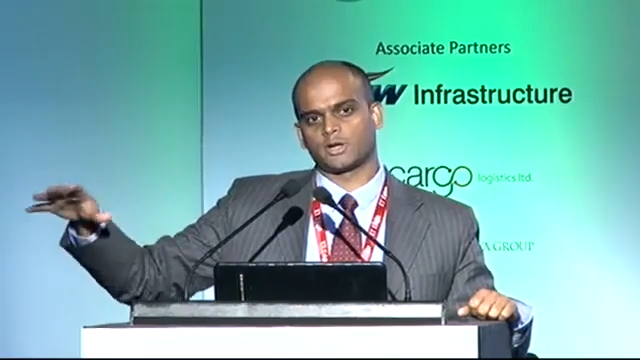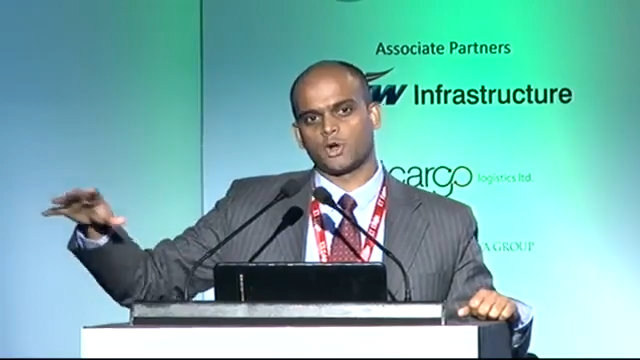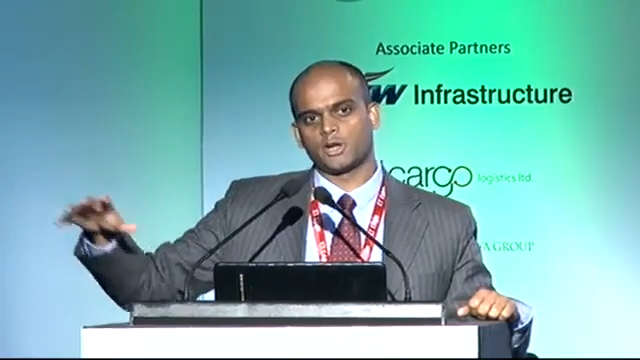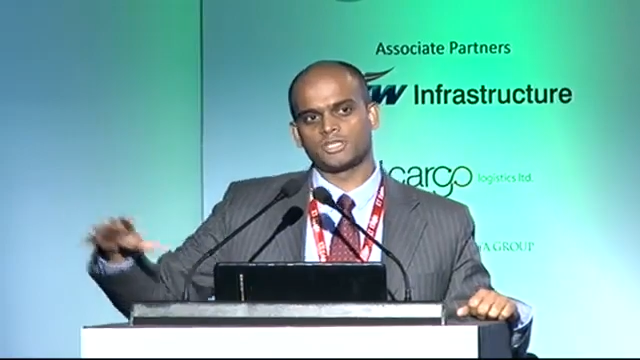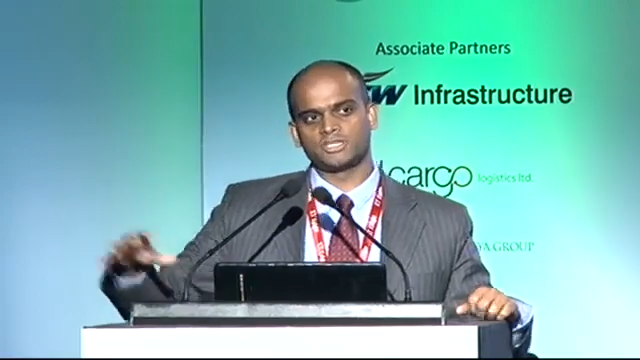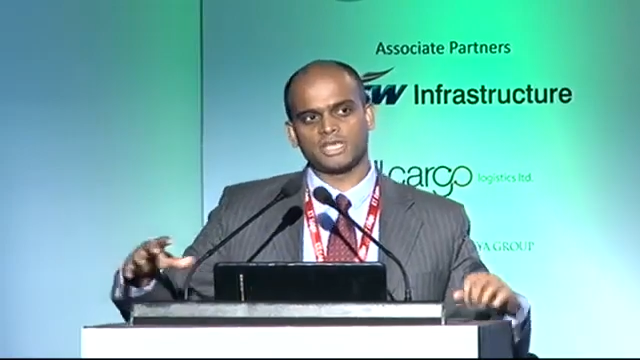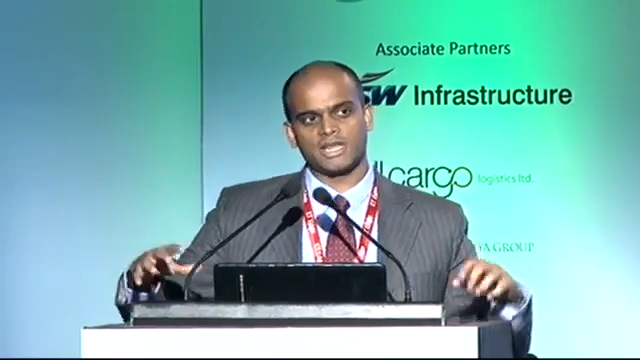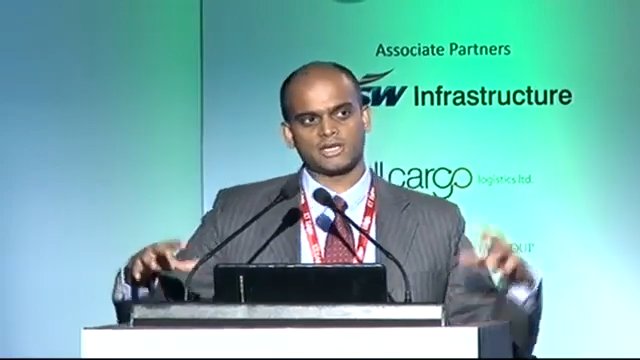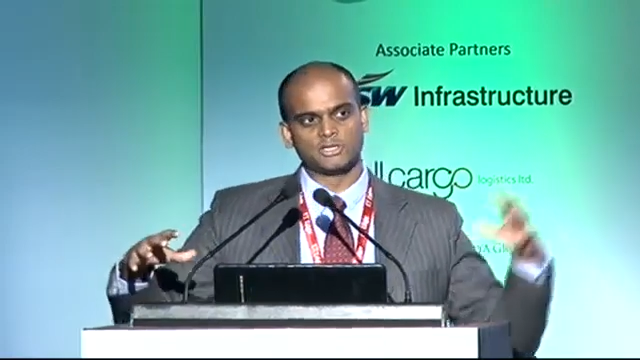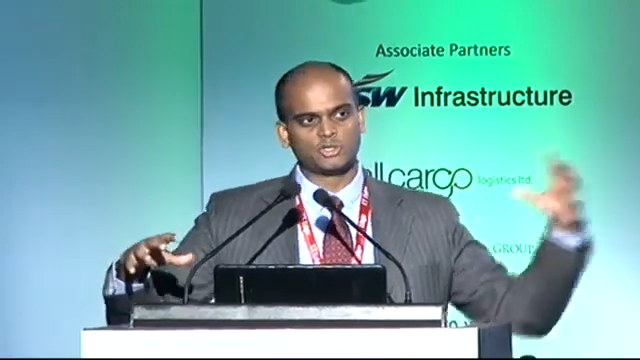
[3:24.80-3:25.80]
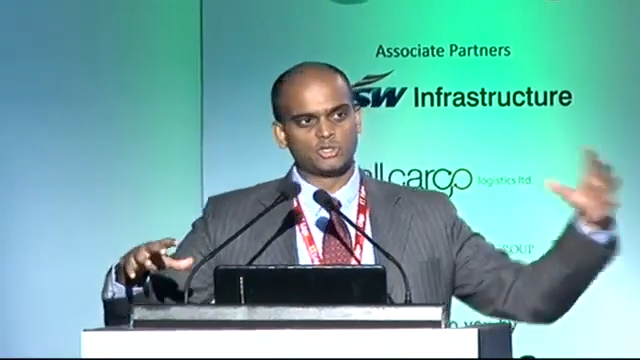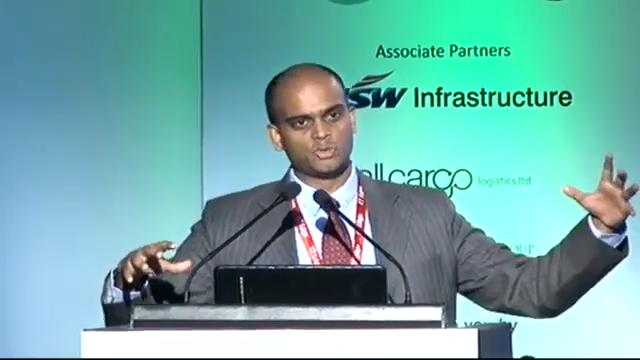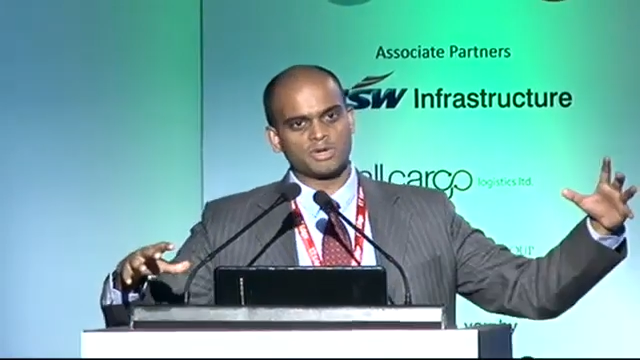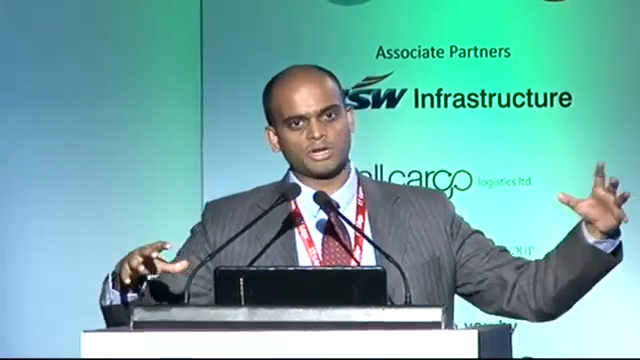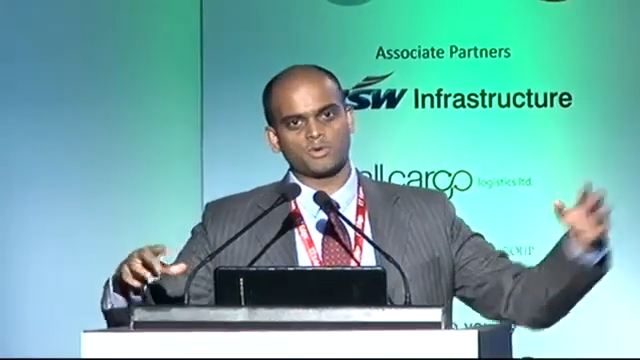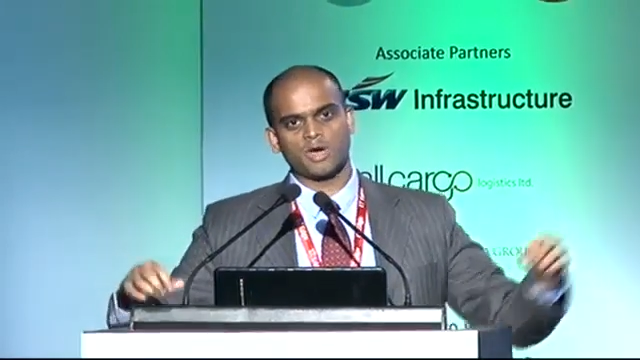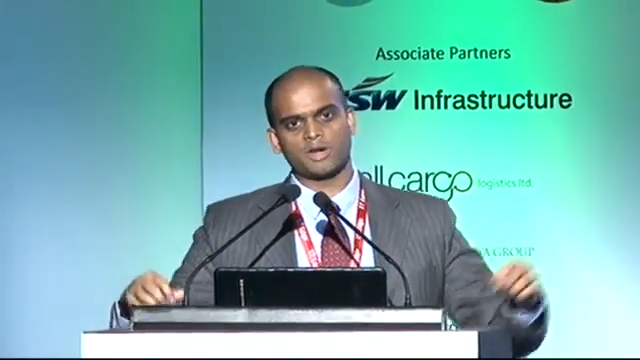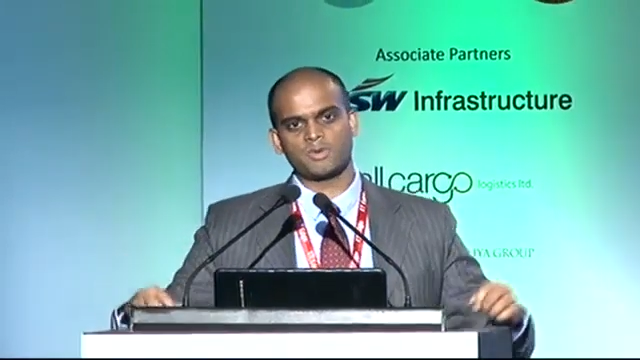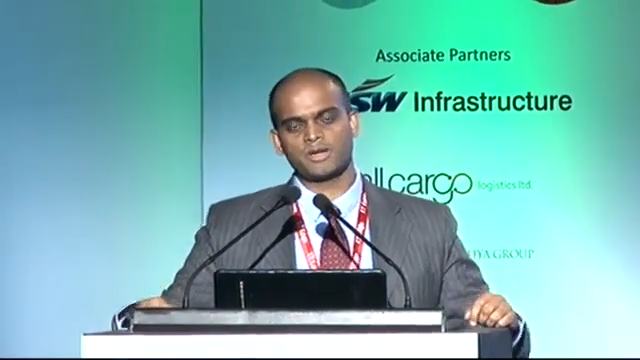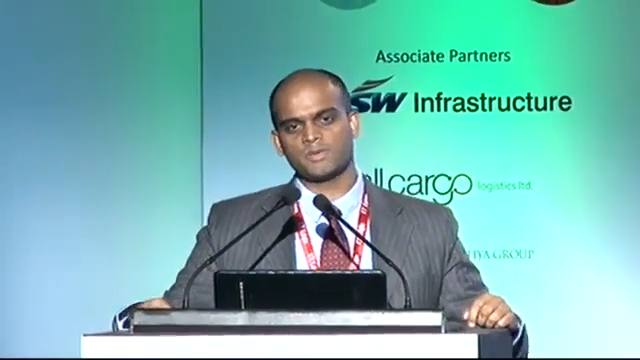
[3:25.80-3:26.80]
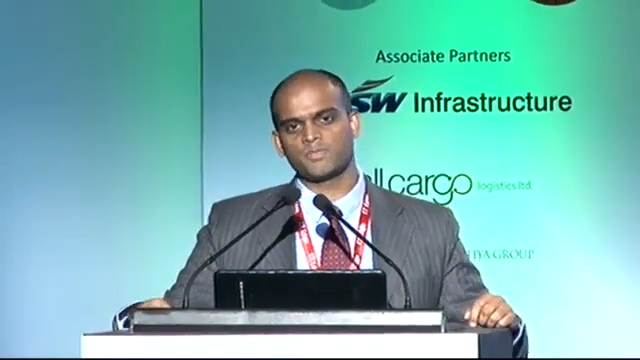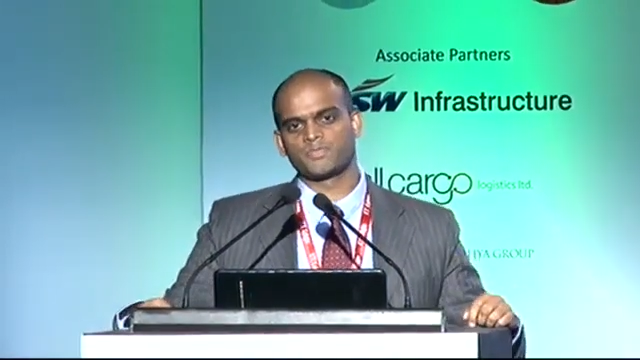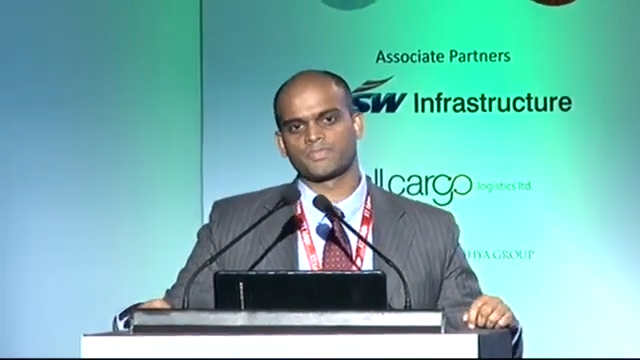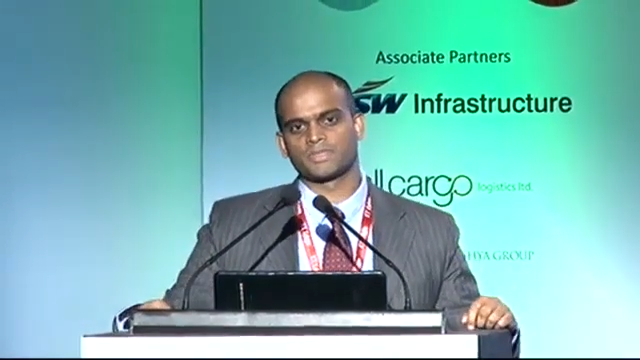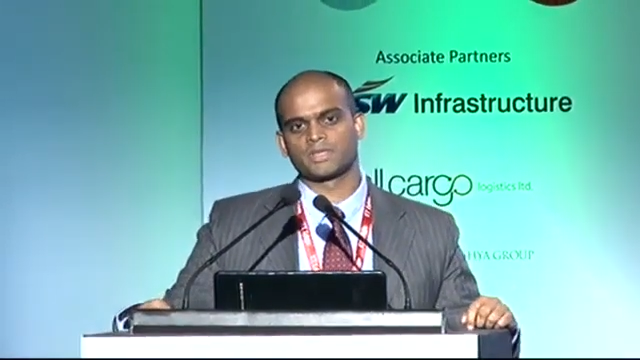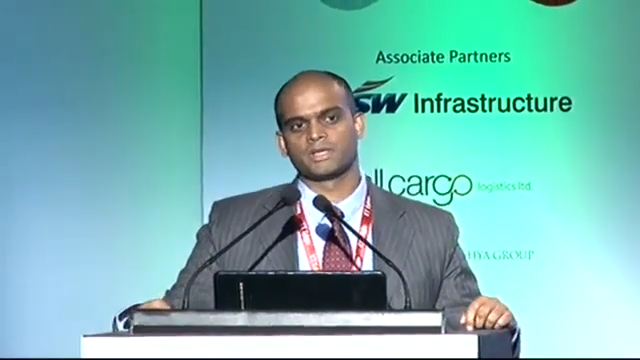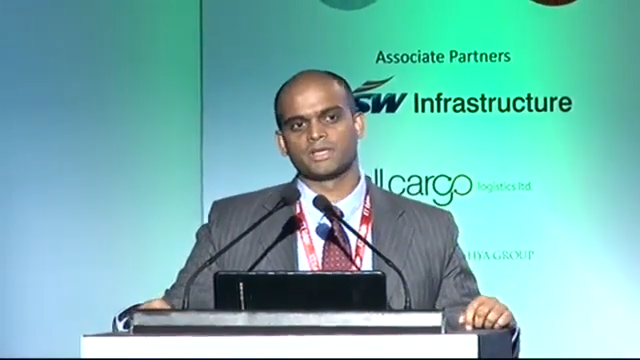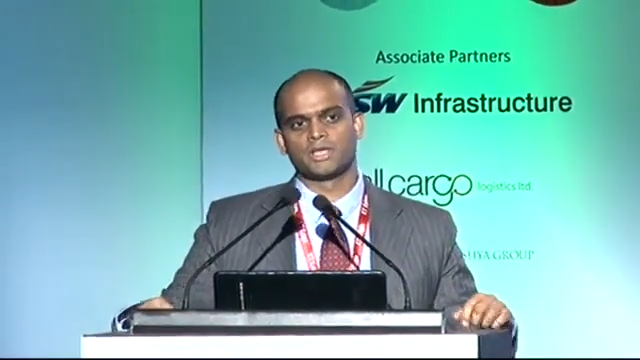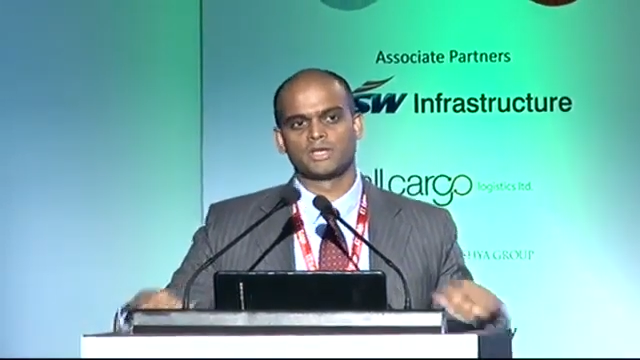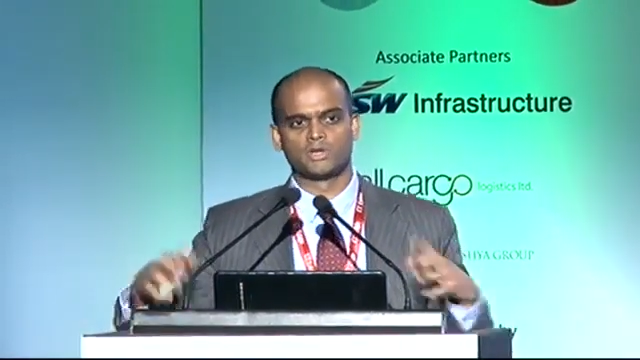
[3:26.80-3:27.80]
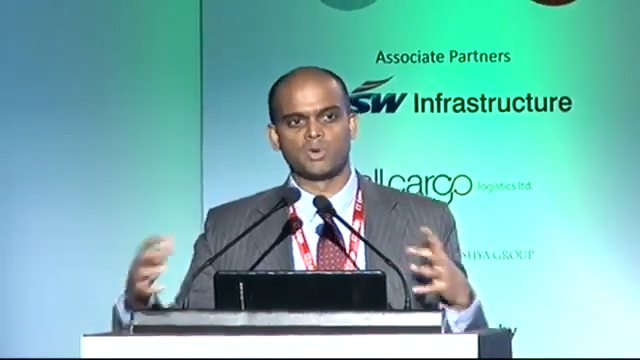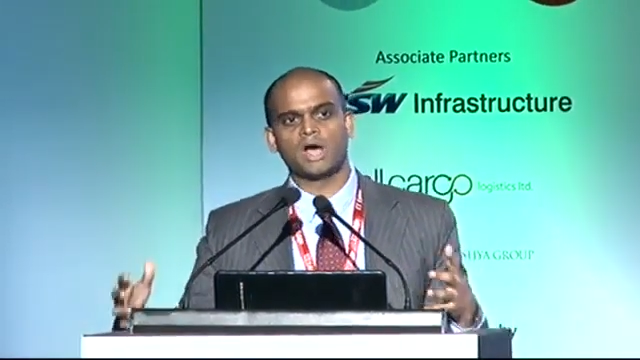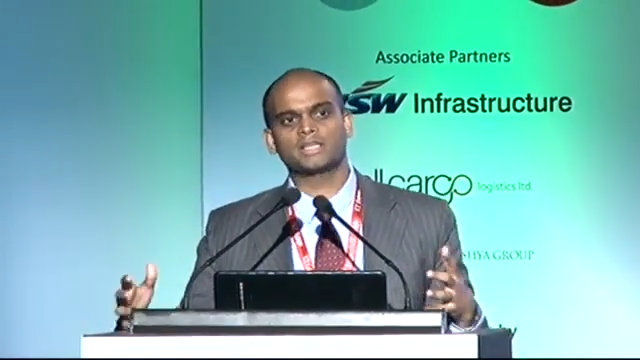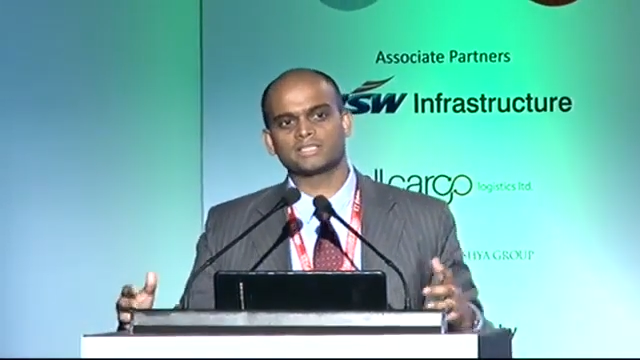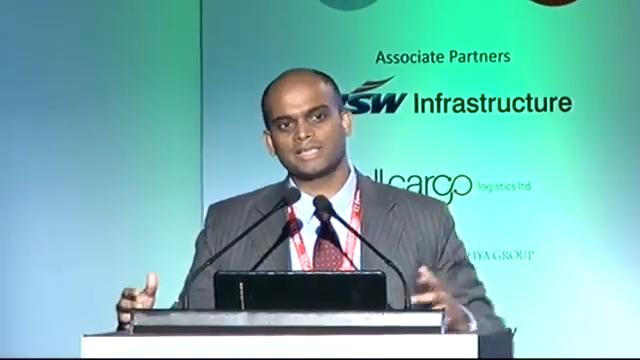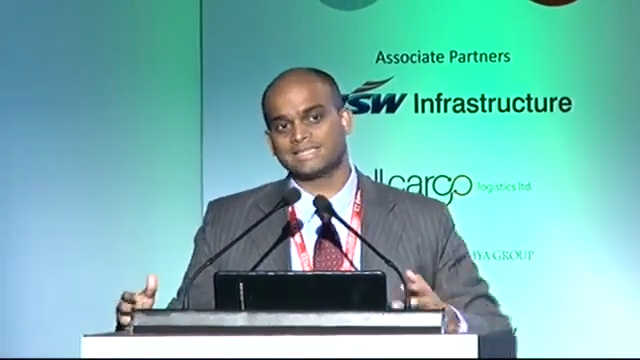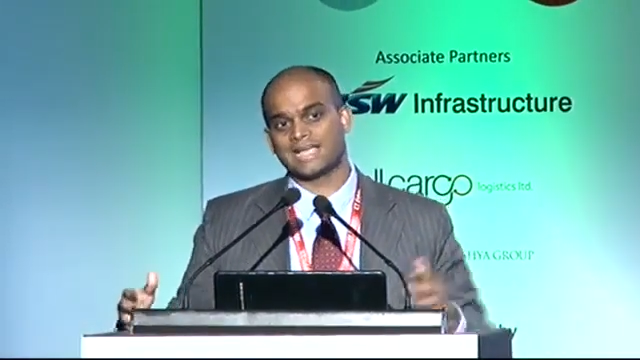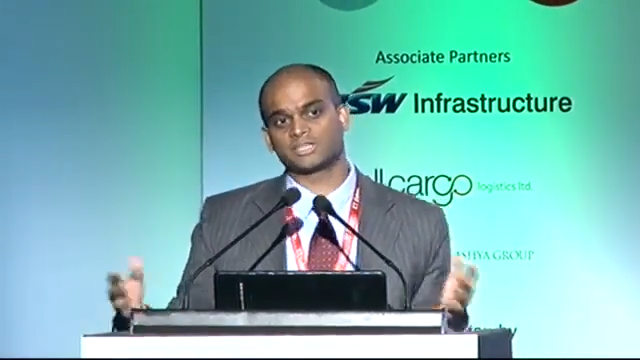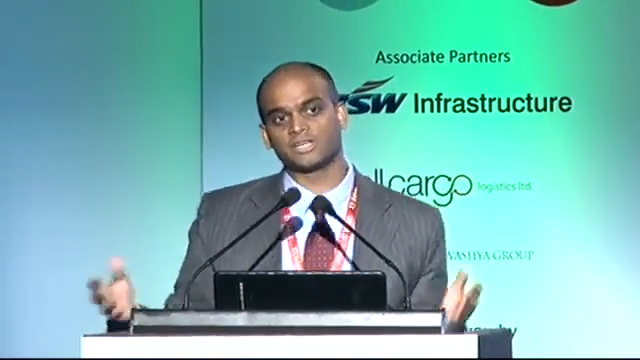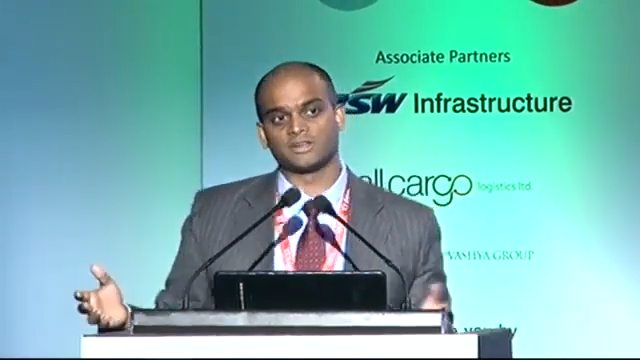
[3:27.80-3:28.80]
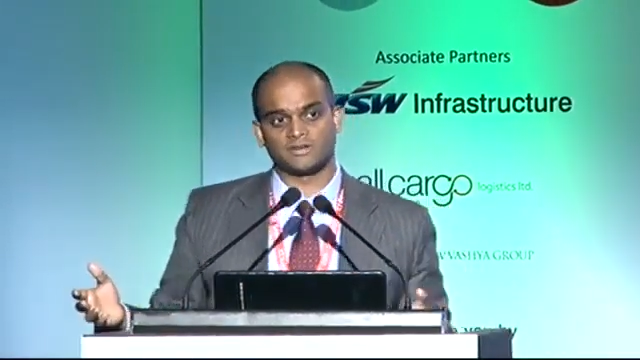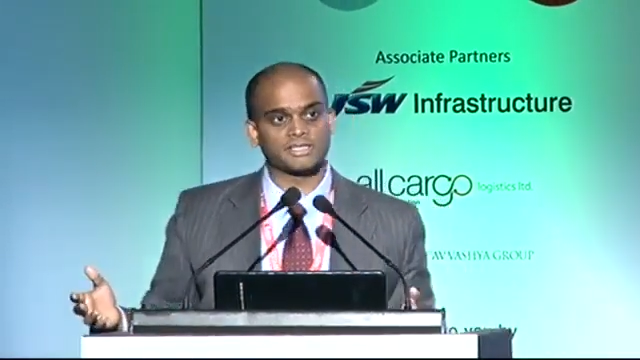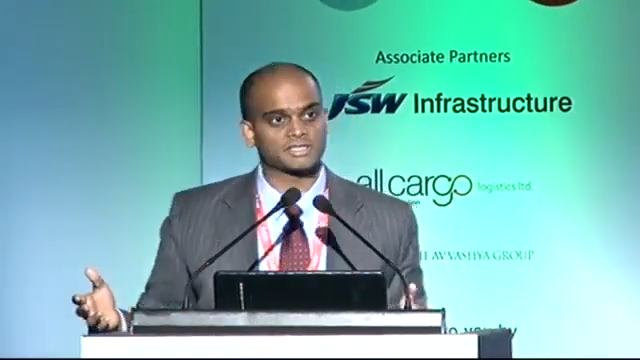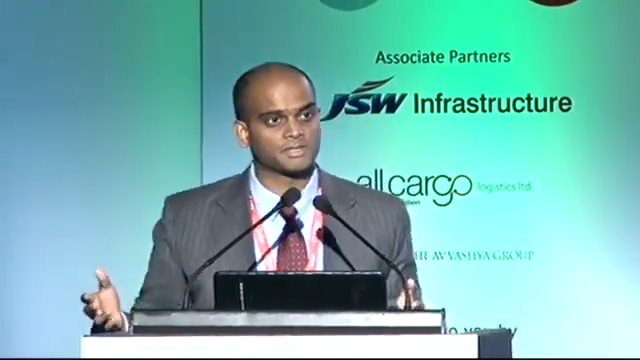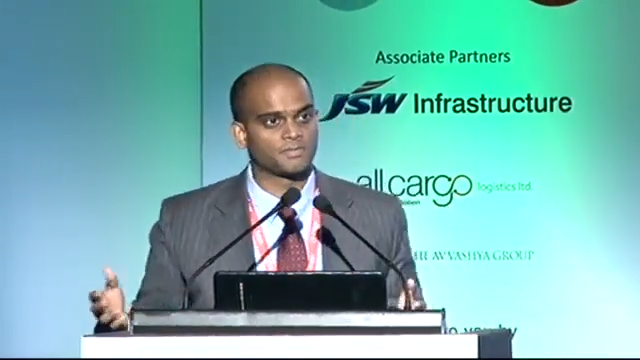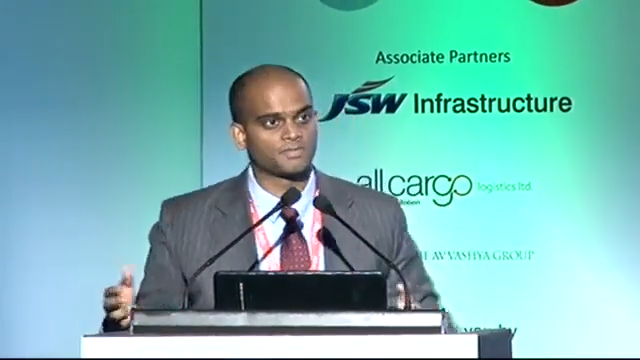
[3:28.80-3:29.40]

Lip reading: technology and consumer requirement to us is actually risk.